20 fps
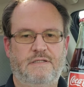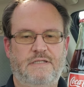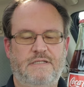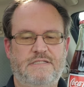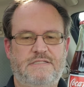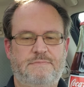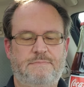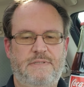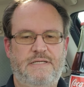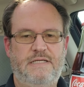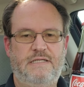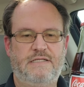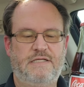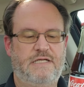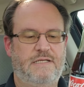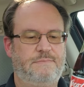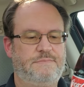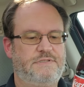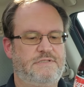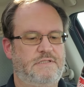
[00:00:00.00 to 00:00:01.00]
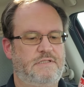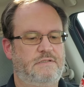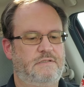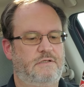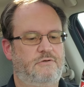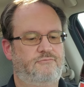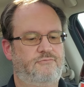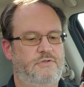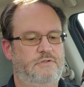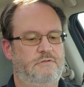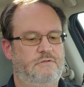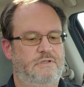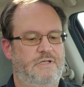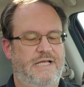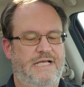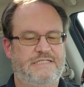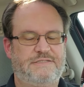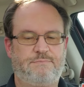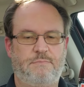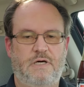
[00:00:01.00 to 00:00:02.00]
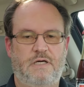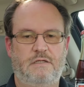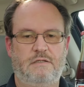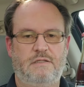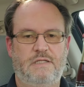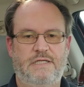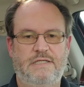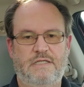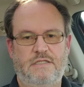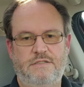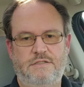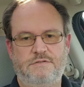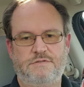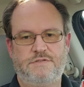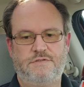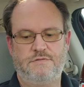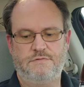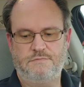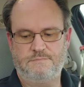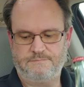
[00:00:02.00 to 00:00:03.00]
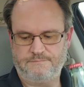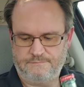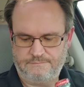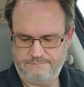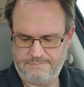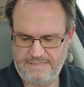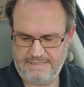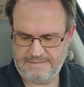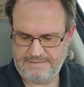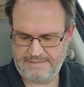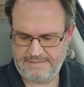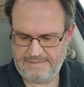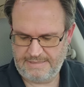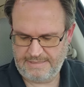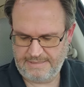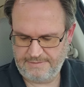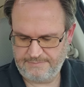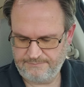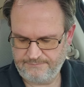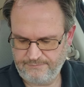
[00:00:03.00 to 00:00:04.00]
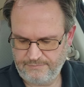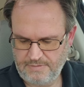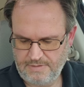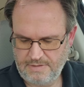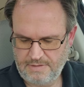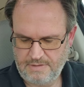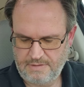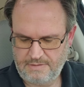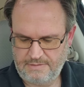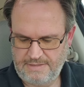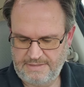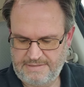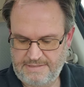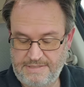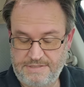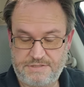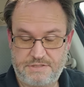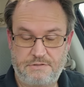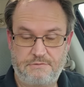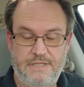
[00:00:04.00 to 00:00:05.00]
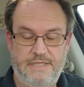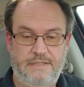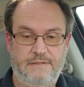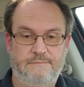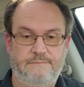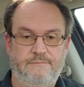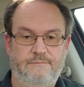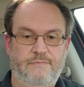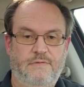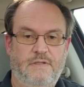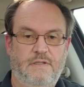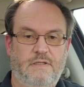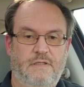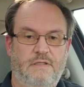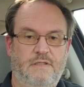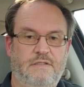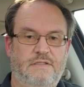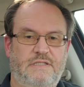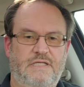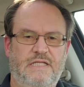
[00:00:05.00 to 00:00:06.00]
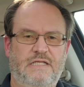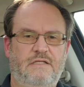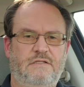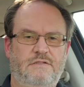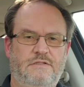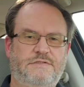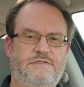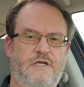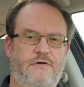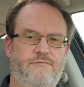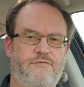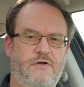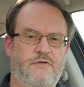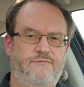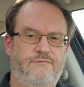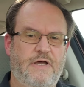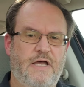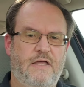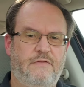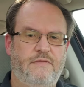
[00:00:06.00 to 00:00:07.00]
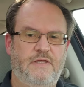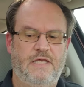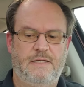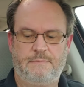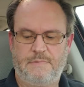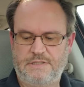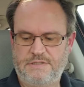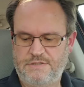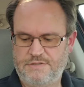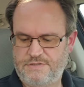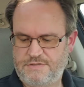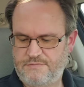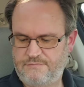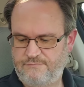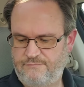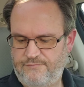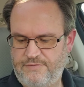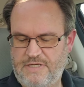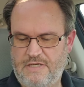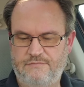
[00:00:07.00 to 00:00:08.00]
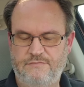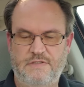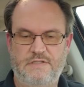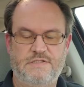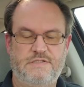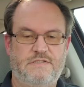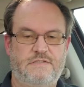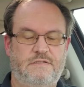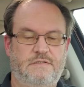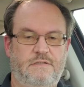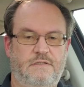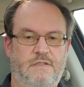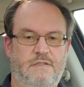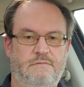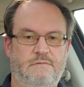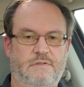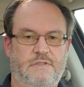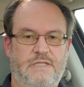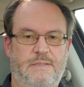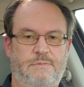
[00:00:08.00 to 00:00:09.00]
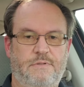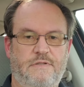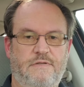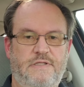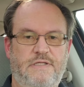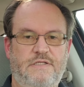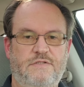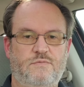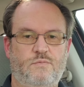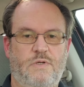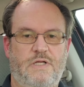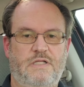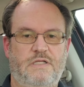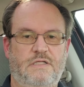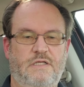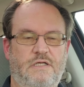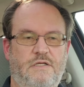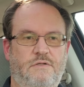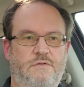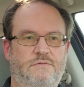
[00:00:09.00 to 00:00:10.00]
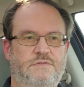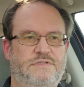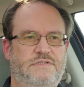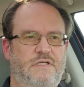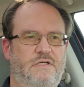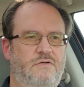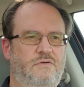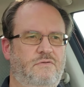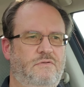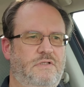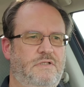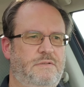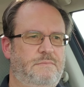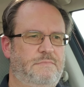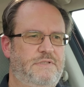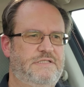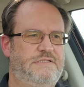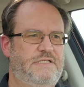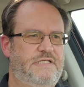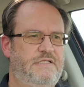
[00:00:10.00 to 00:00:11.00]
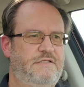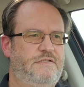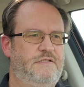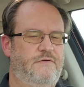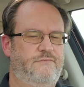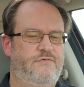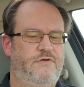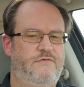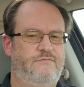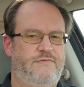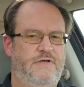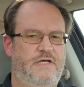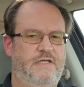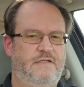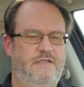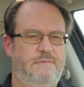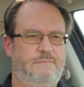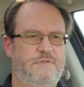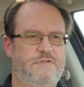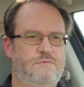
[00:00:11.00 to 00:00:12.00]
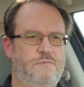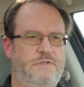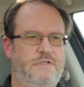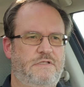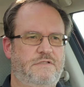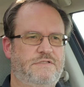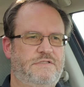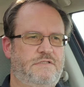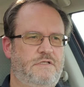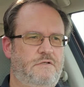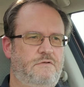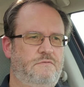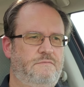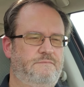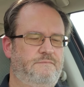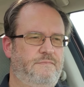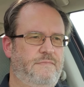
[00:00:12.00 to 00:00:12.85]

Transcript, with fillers: It's made, it comes in a real glass bottle like it used to back in the day. It tastes great. Getting a little tougher to find them. I just found this, uh, a couple of these a while ago, so it's getting tougher to find them as well. So,